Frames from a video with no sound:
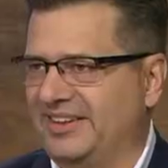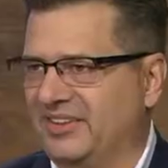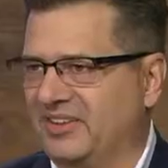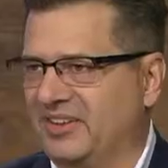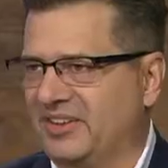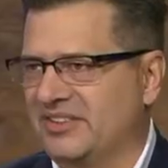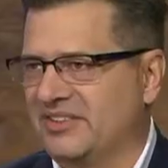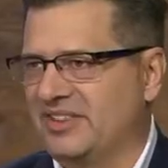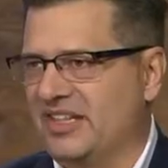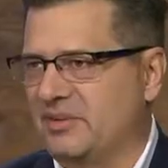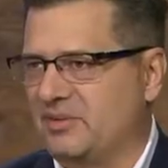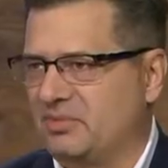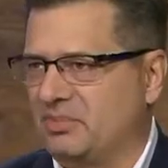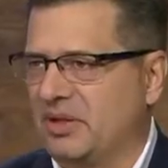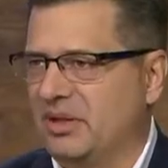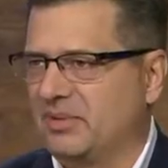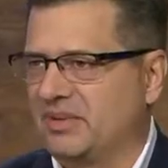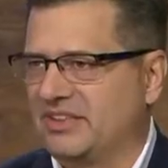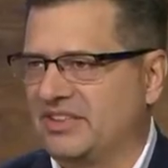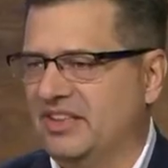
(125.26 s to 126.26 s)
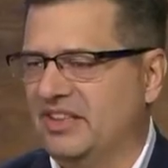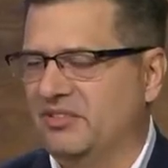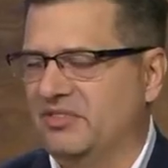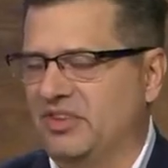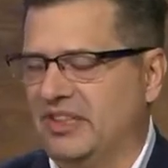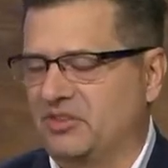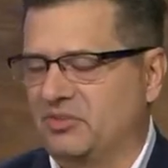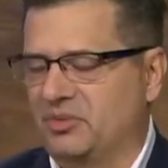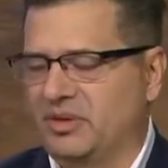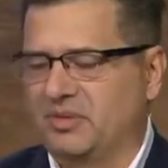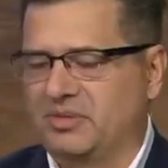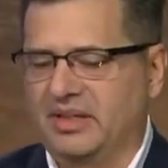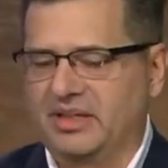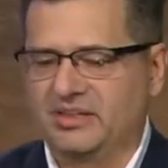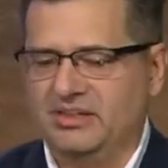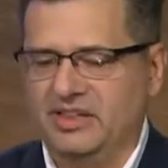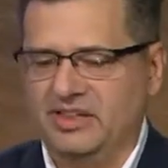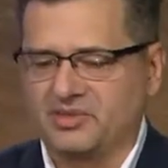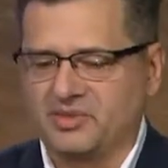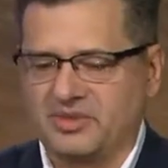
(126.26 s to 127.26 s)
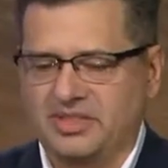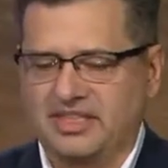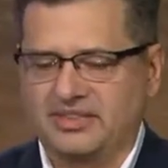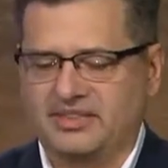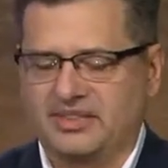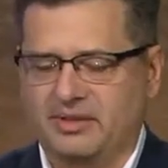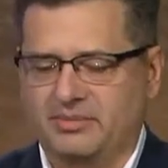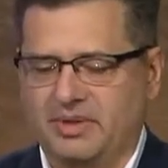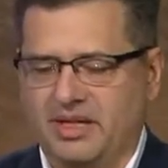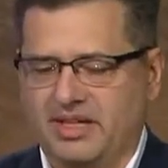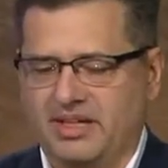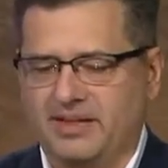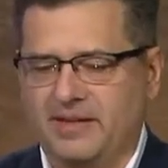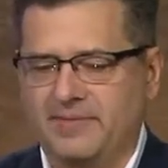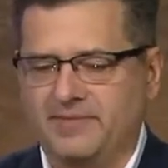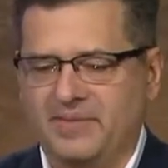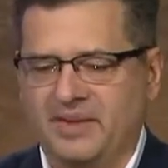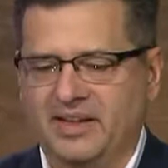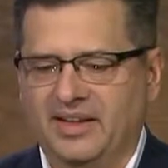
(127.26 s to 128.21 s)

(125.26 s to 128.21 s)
know, it's time to probably sell. In fact, one of my clients was asking about it,